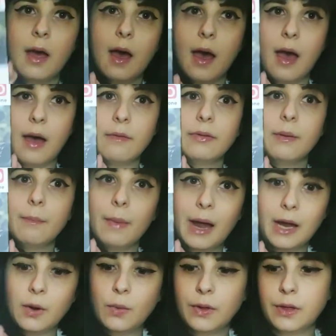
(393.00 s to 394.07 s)
have the
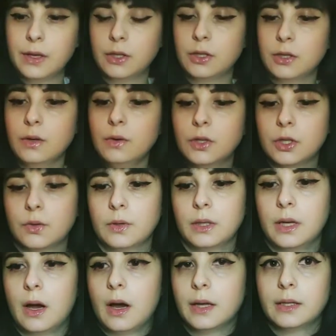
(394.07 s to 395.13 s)
mic with it too, which is
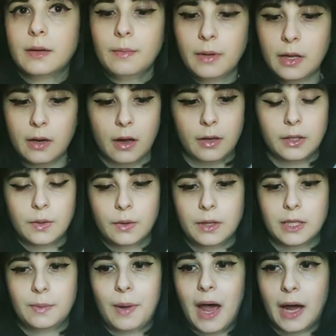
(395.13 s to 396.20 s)
really awesome. But then also with
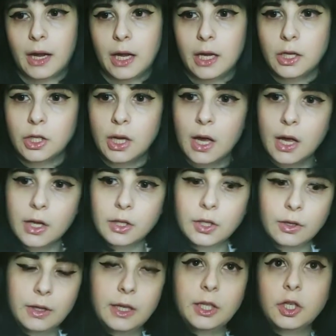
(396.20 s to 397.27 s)
this package,
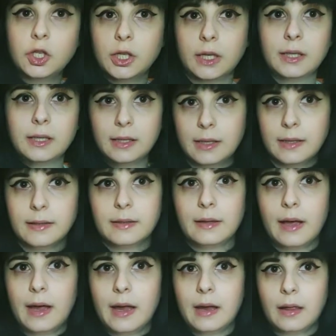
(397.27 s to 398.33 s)
so this just is
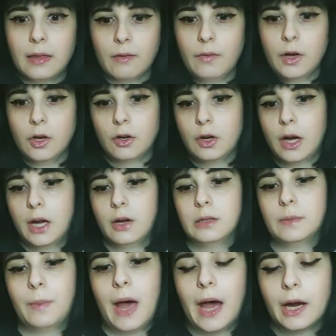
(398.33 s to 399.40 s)
like the video
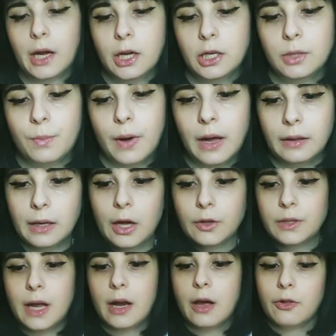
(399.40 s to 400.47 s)
creators package, but they
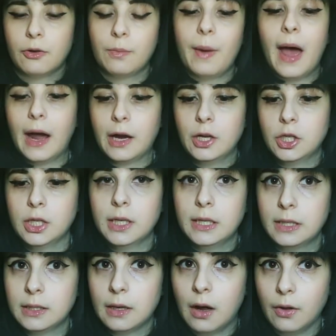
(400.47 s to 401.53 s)
also had other
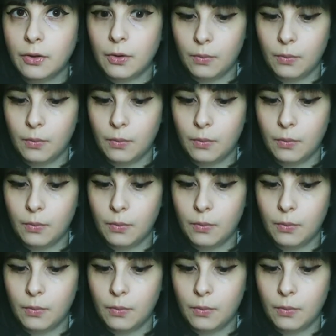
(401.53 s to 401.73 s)
packages on their